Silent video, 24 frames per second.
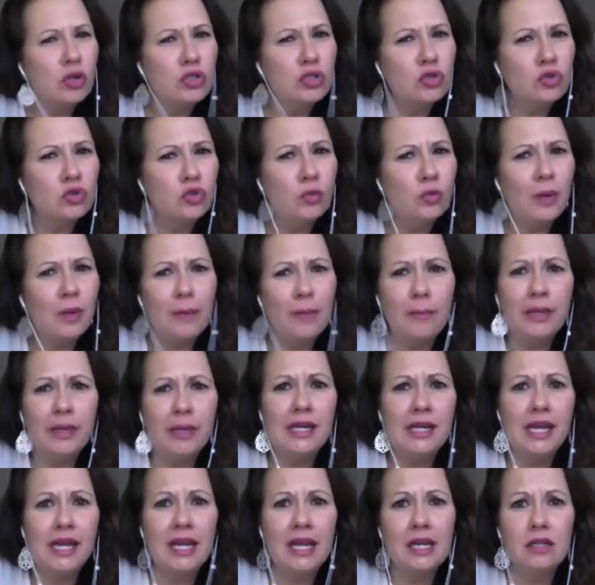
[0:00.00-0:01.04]
group on
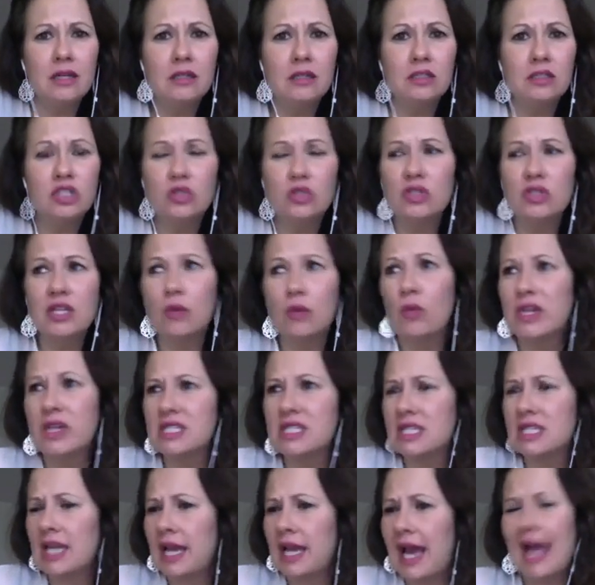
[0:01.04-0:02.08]
Monday and Tuesday and
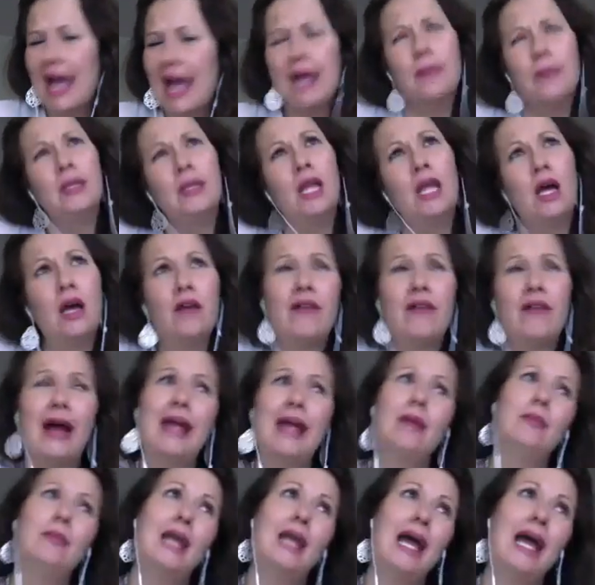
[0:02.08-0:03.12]
Wednesday. I am love, I
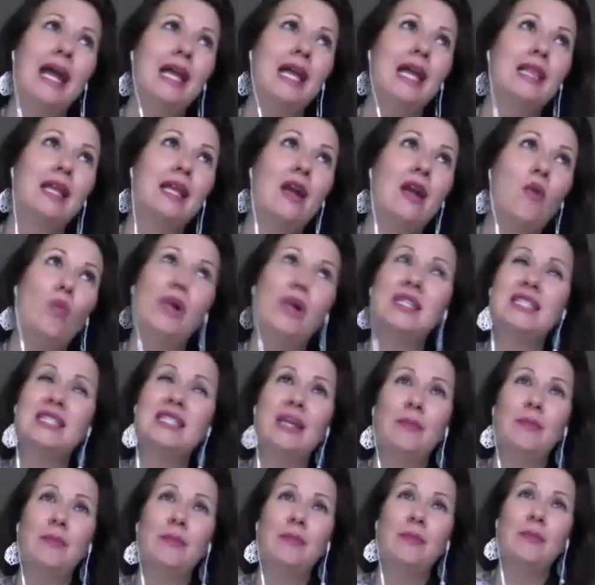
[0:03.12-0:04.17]
am light. And then on Wednesday,
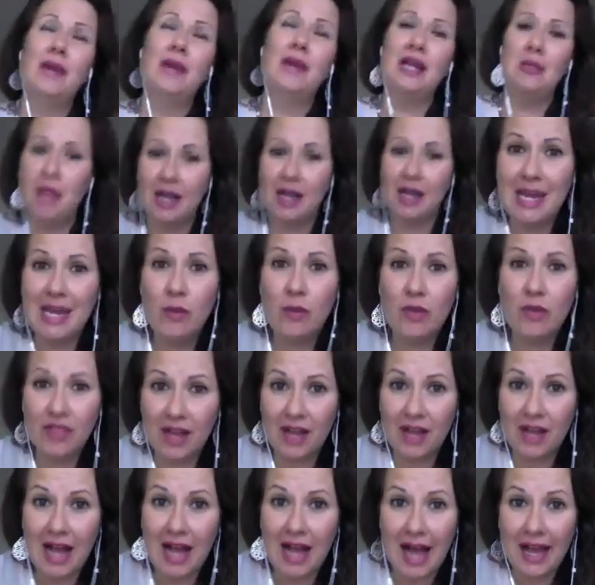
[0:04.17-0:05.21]
I'm going to be on a date
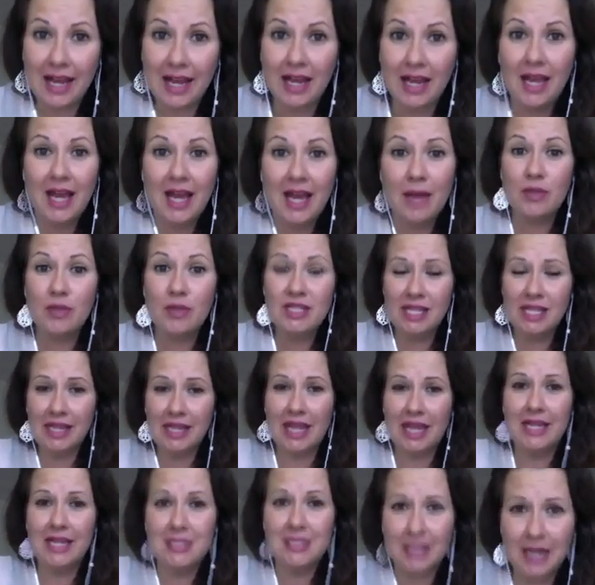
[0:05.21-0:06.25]
with a guy and
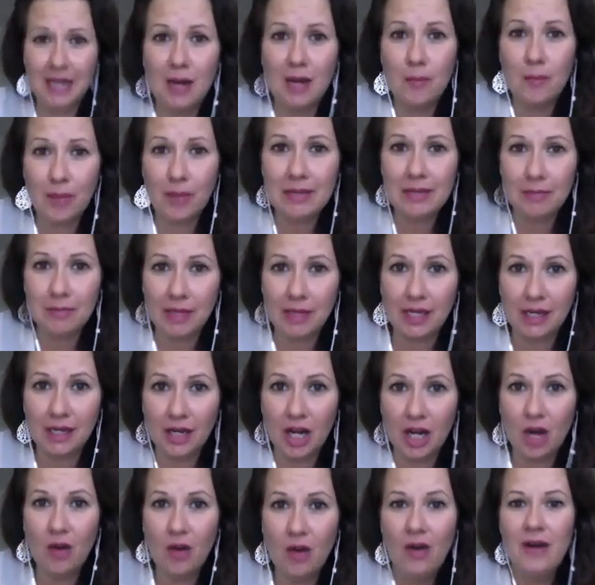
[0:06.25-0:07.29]
pretend that he's going to complete
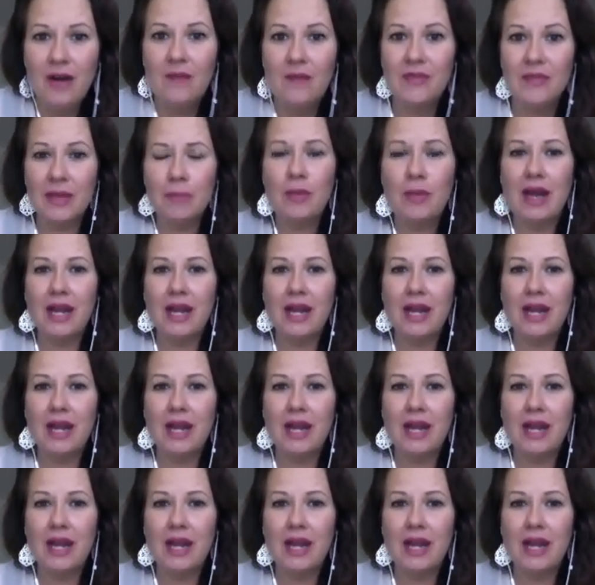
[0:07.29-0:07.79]
me, and